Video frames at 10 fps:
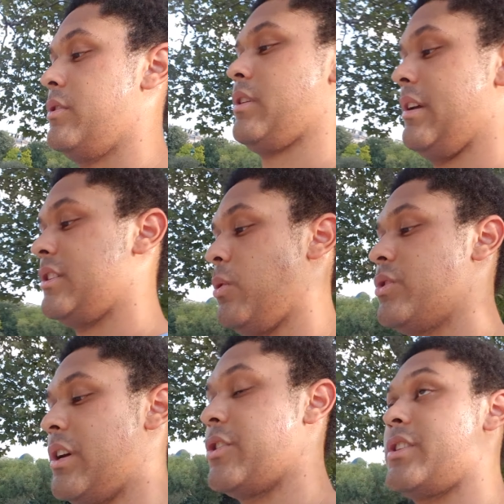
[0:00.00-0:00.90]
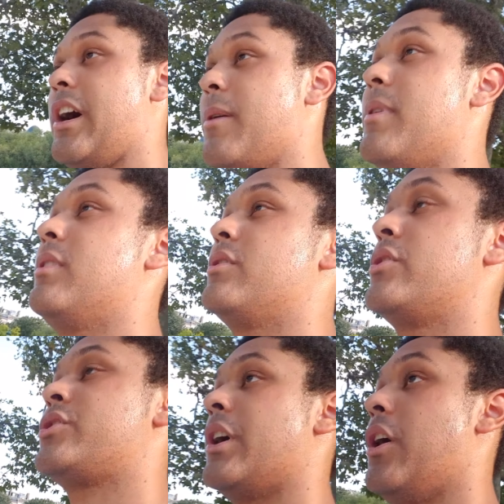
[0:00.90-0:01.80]
until such a time.
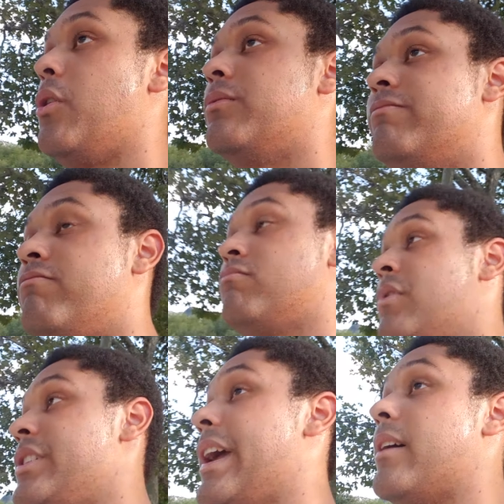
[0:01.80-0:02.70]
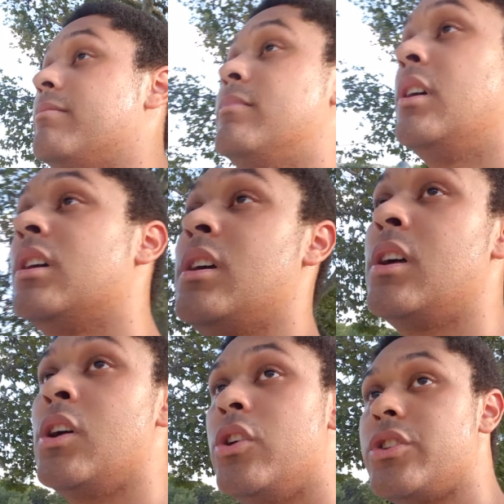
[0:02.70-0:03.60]
So, yeah
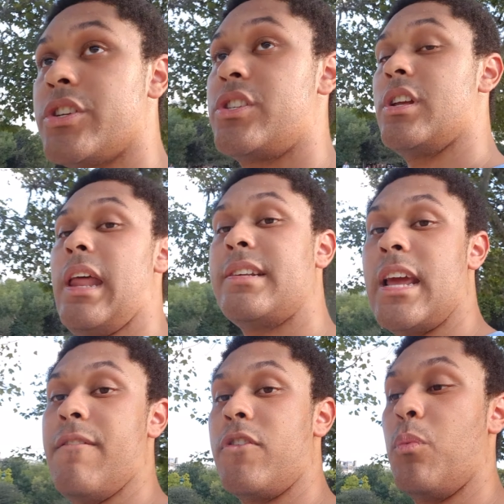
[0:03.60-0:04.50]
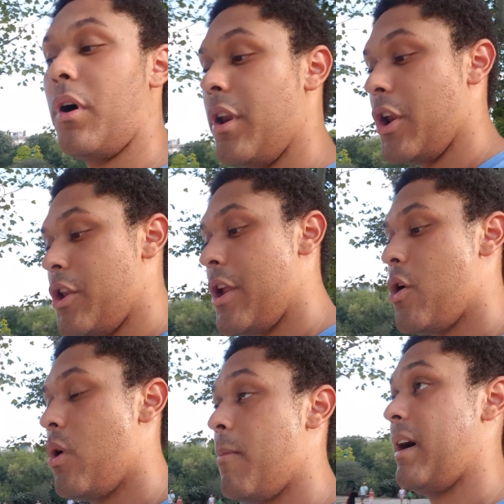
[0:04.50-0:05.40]
just to let everyone
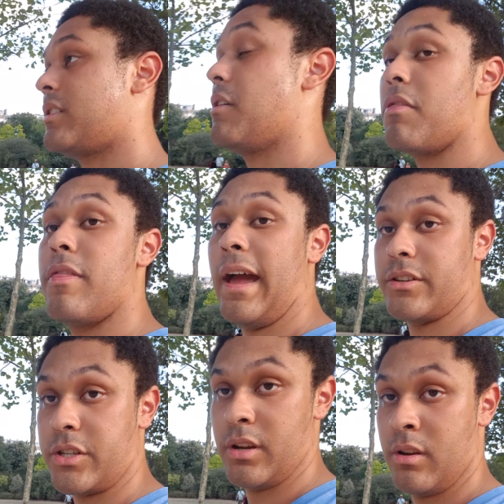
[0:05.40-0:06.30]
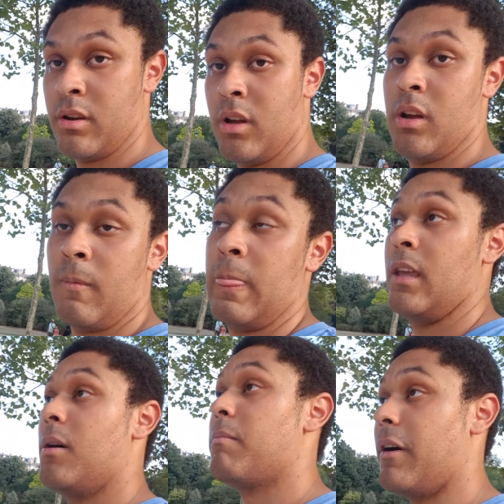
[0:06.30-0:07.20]
know about that.
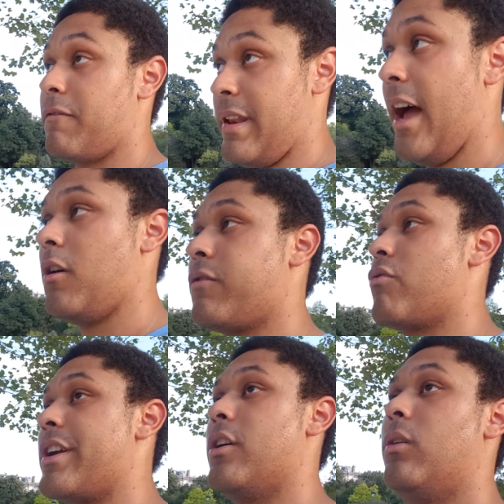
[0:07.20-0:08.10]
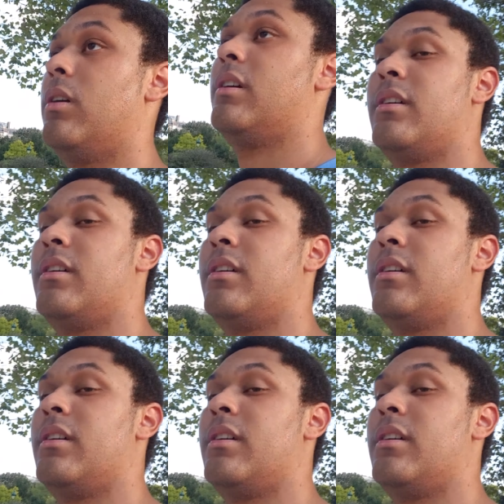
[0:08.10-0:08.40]
But now for real,